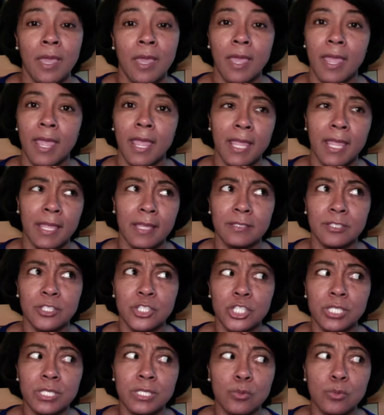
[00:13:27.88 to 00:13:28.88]
And
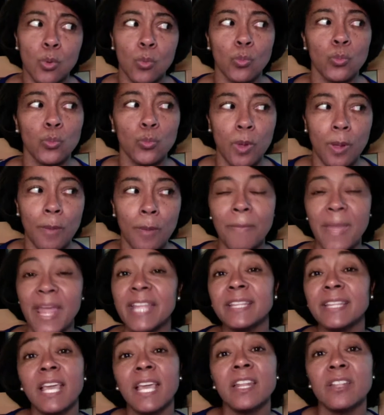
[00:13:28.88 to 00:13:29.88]
just
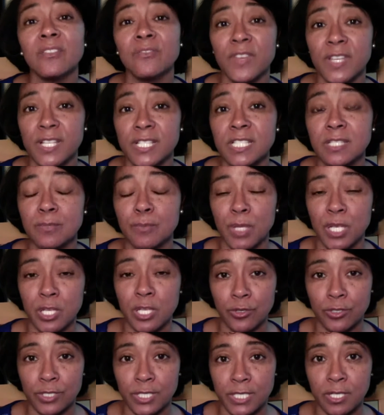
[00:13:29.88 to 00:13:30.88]
make that investment in
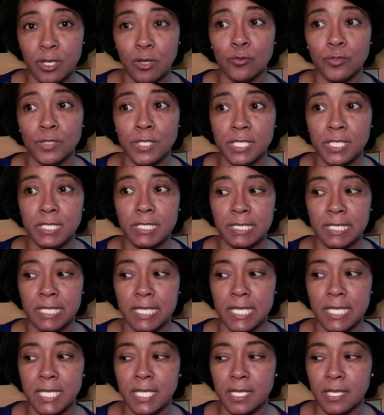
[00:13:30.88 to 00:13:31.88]
yourself to
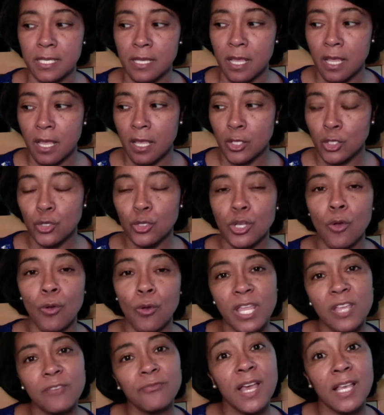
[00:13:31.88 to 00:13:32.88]
see, you know,
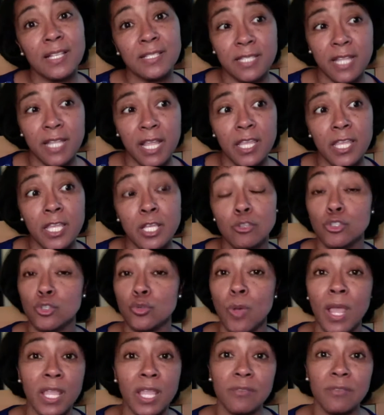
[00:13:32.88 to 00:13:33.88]
if I stay here, do
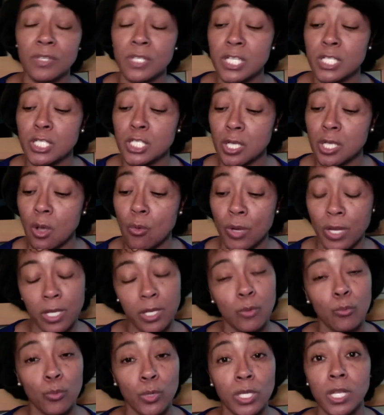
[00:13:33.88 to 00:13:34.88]
I even need to go in
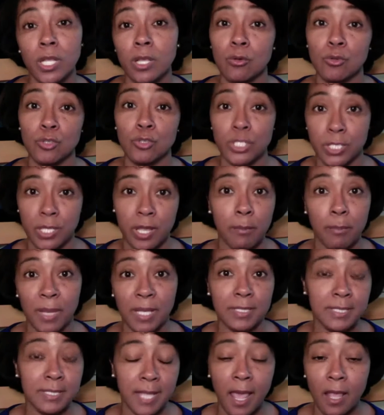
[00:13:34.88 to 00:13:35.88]
and renegotiate my
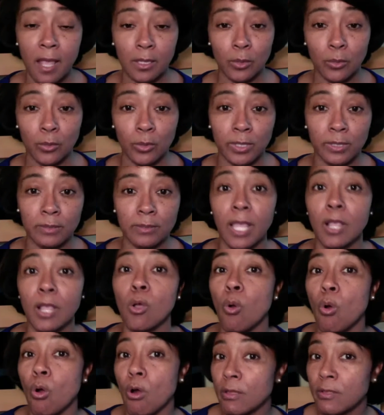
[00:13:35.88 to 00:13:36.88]
salary? Like,
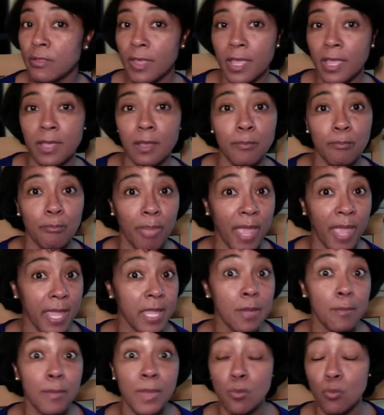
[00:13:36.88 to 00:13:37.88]
are they
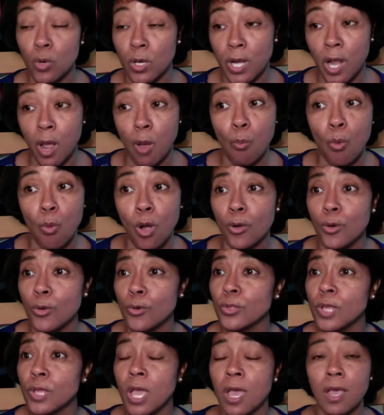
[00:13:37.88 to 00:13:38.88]
paying me what I'm worth?